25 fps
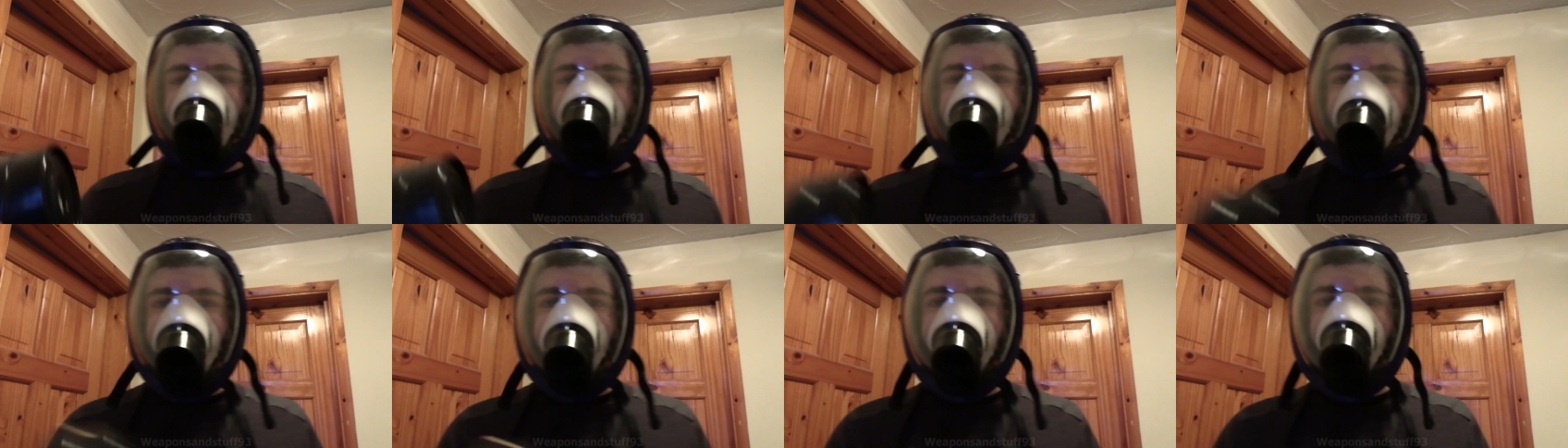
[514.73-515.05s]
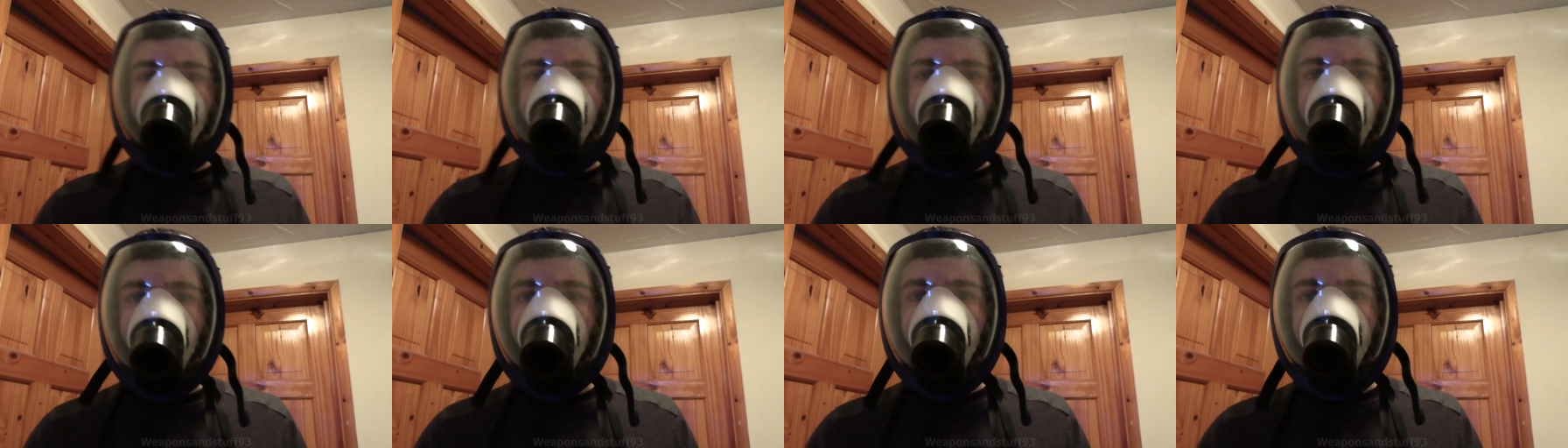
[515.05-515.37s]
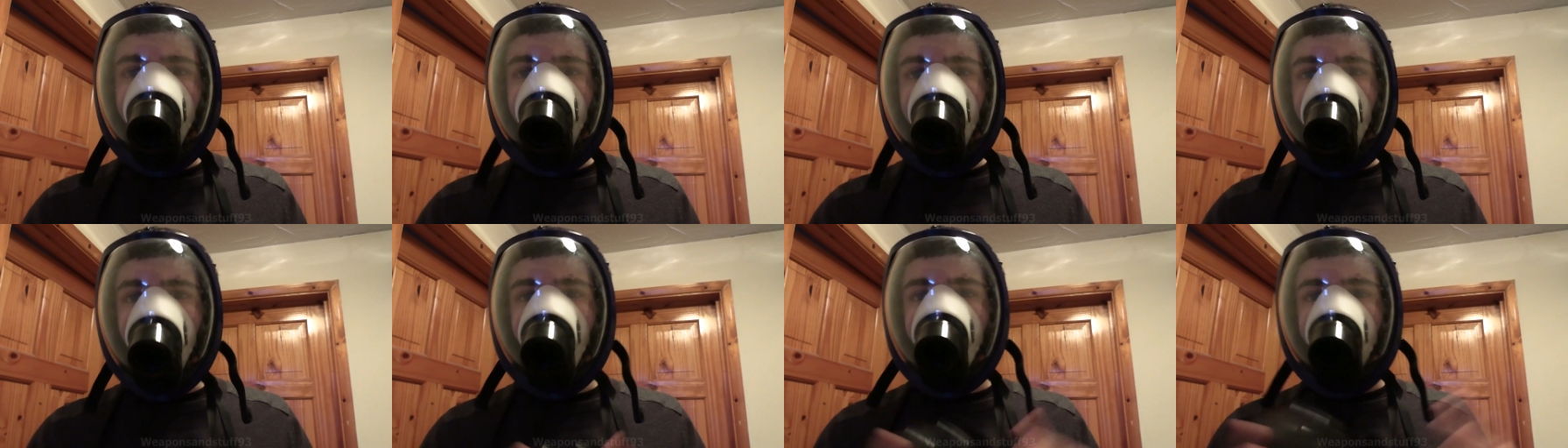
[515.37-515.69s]
But as I said,
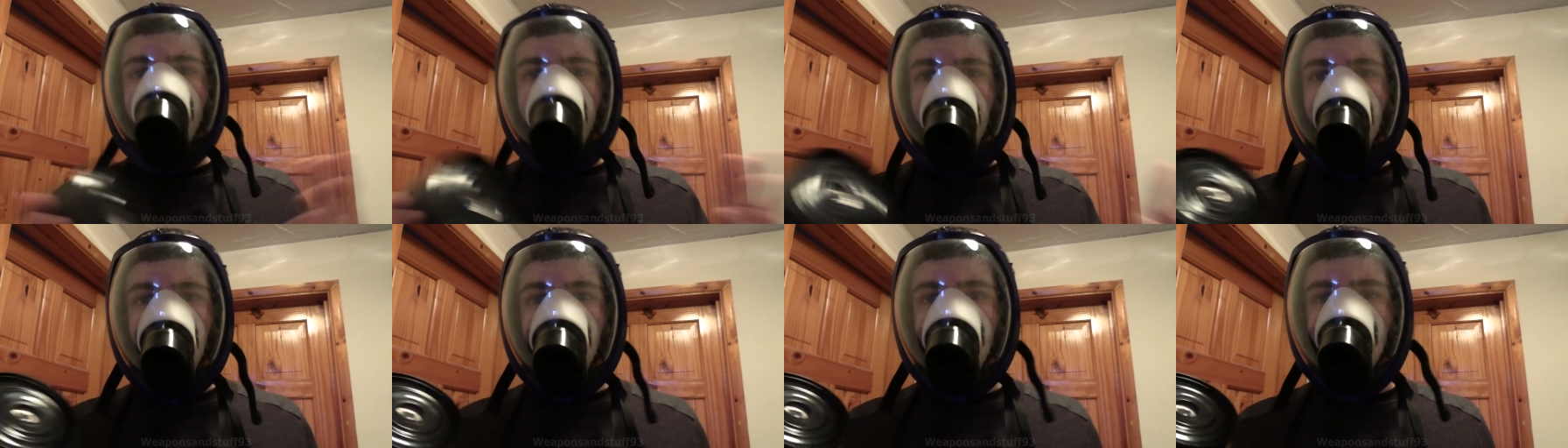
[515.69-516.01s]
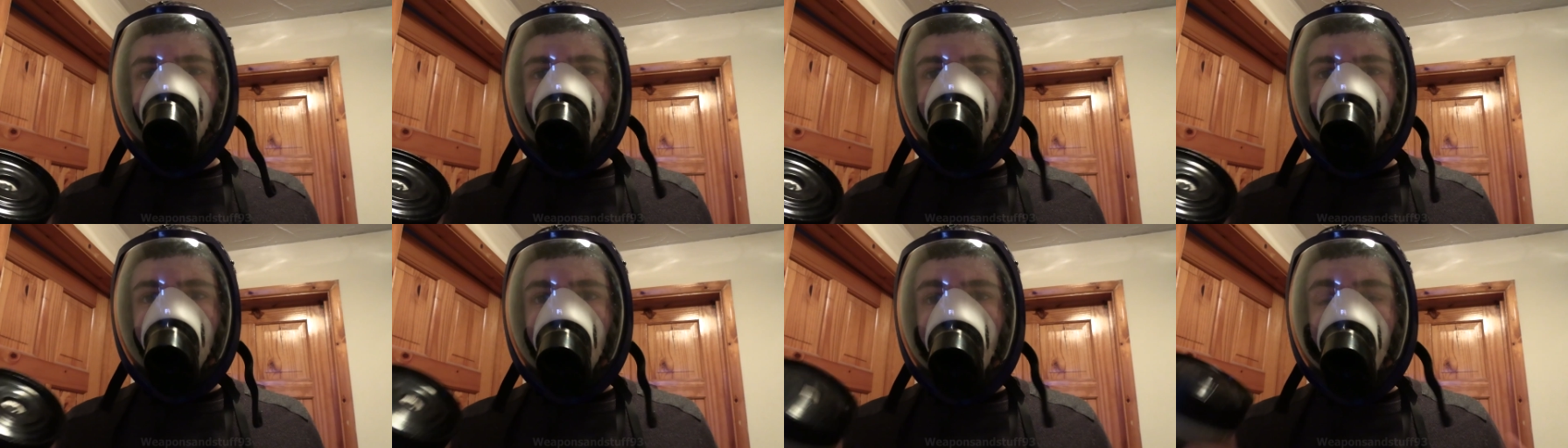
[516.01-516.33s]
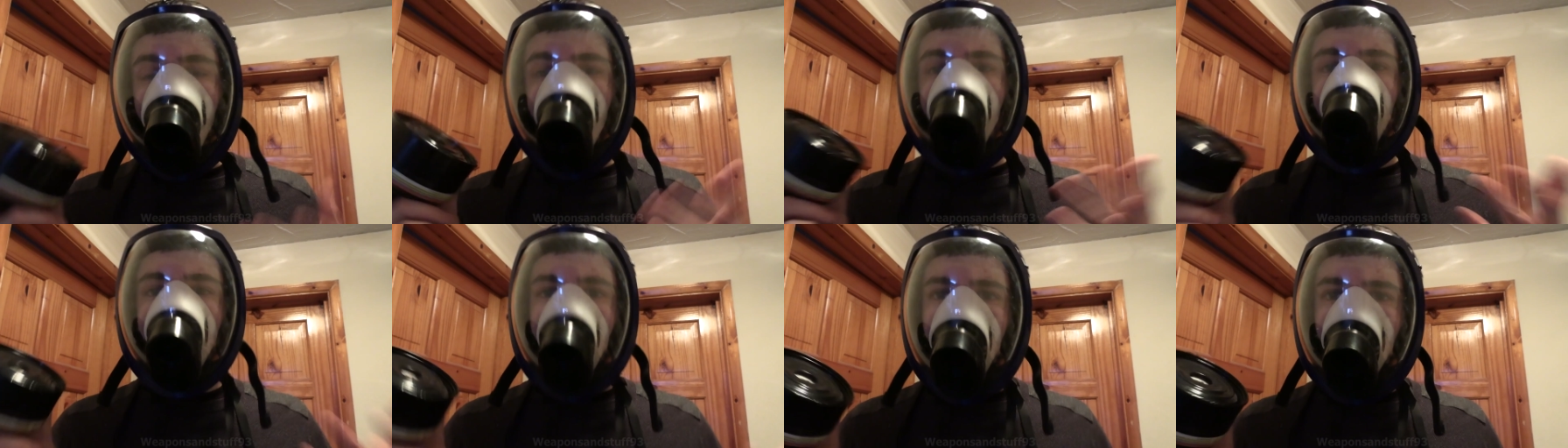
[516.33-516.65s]
with most masks, you
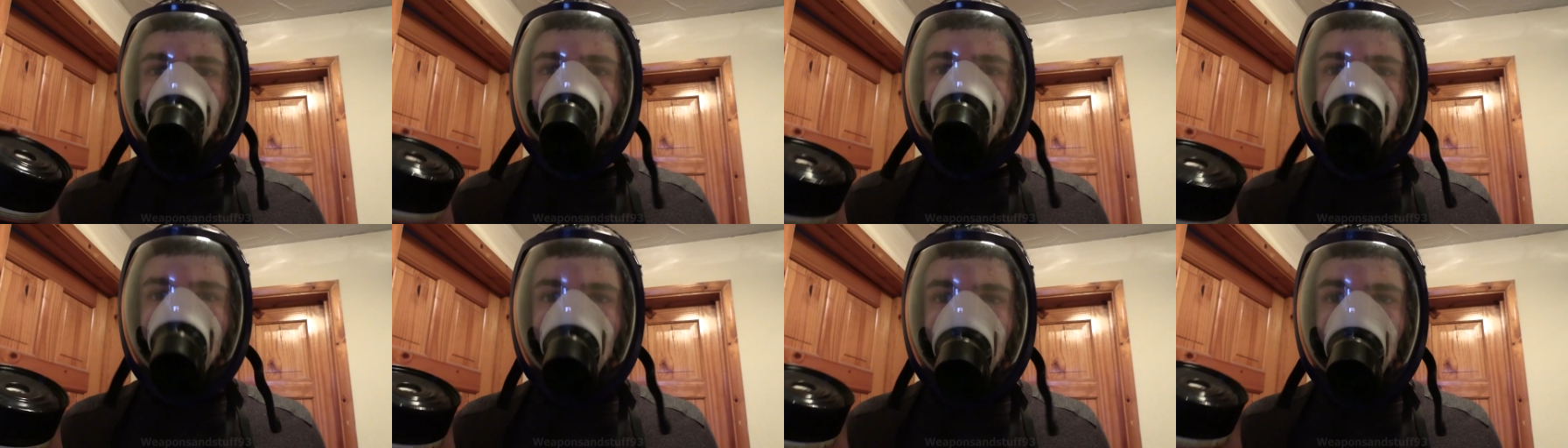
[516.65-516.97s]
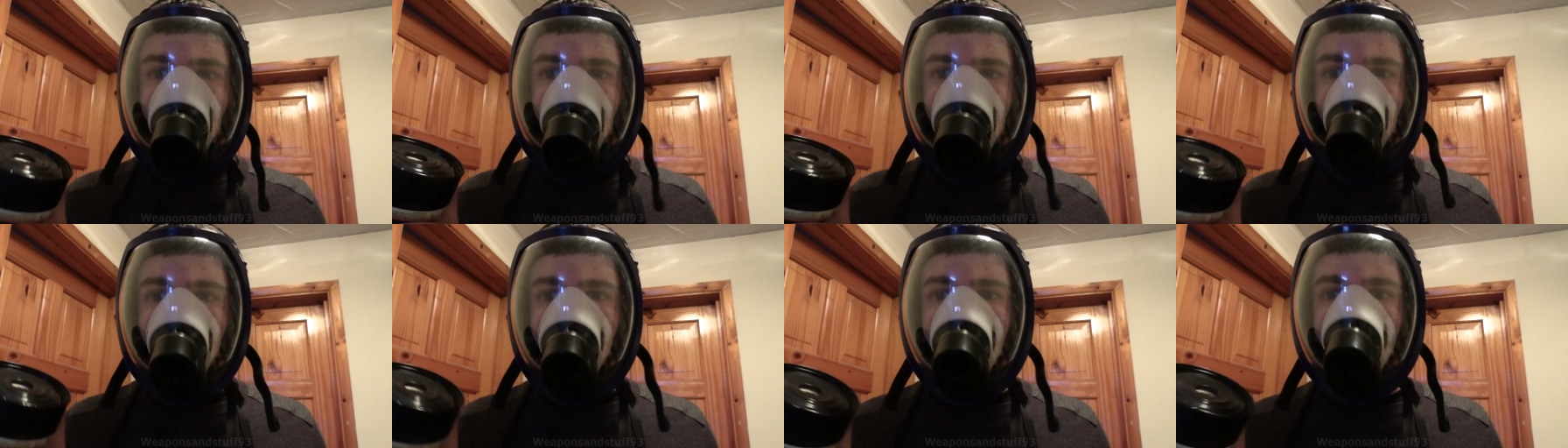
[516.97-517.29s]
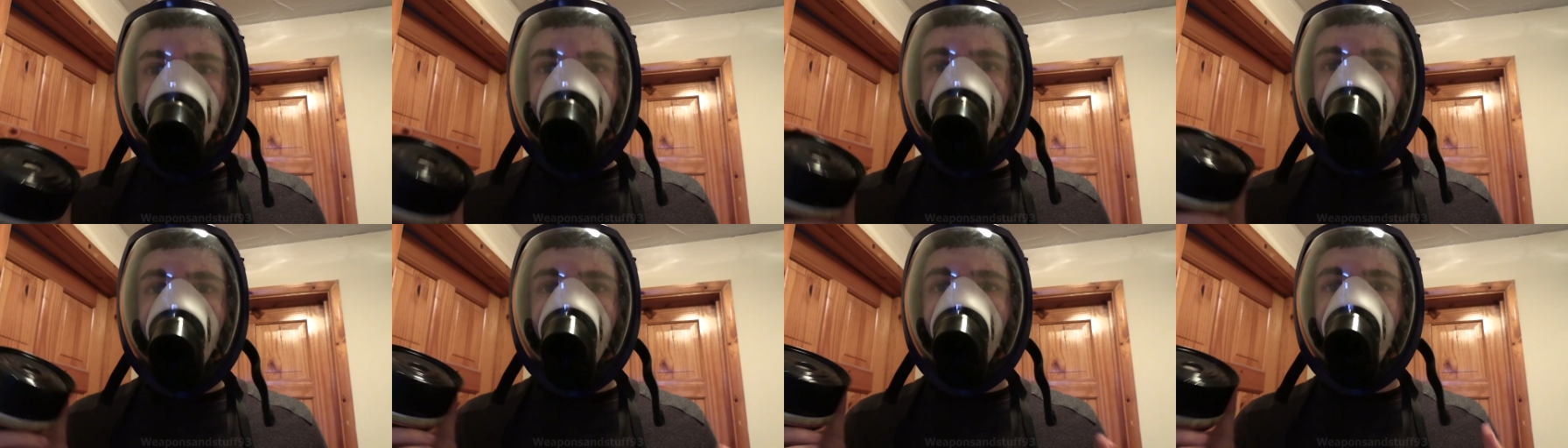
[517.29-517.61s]
can find some way of
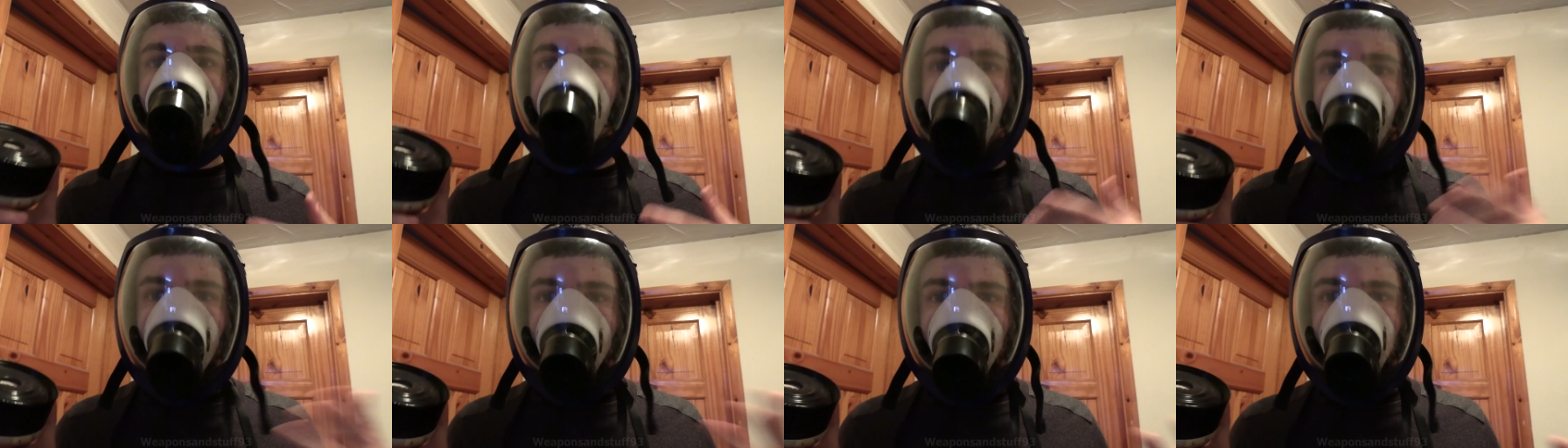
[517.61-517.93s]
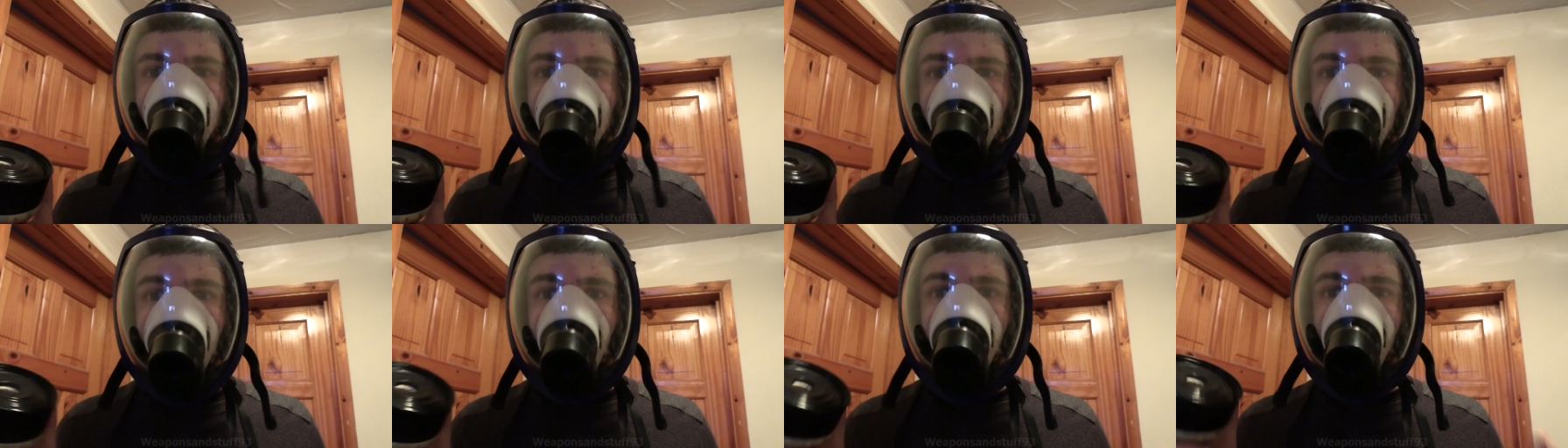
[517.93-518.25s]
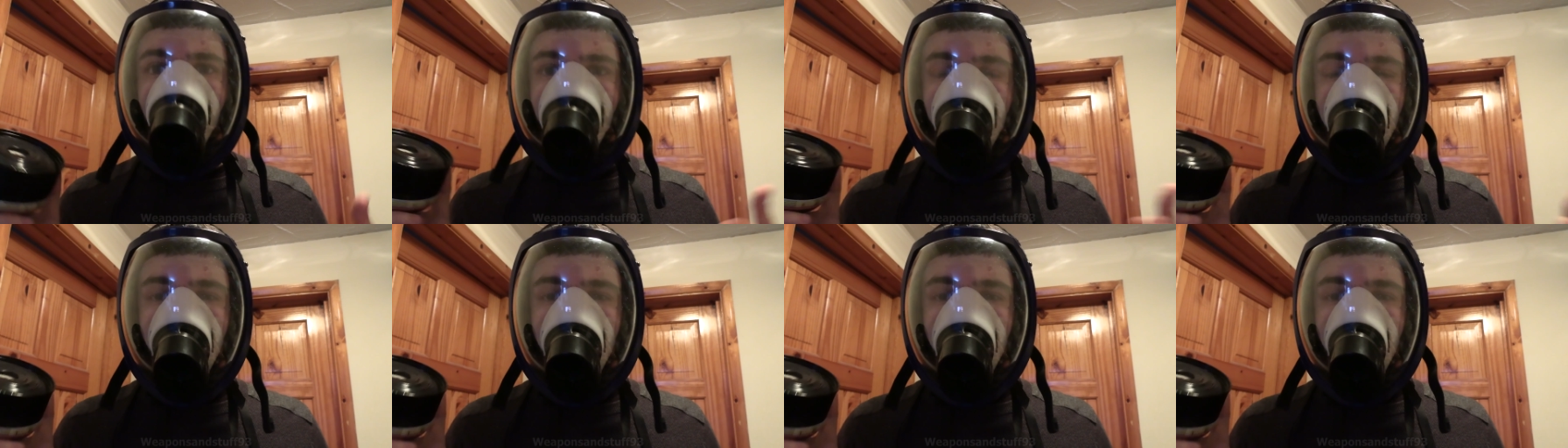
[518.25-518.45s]
either doing a positive or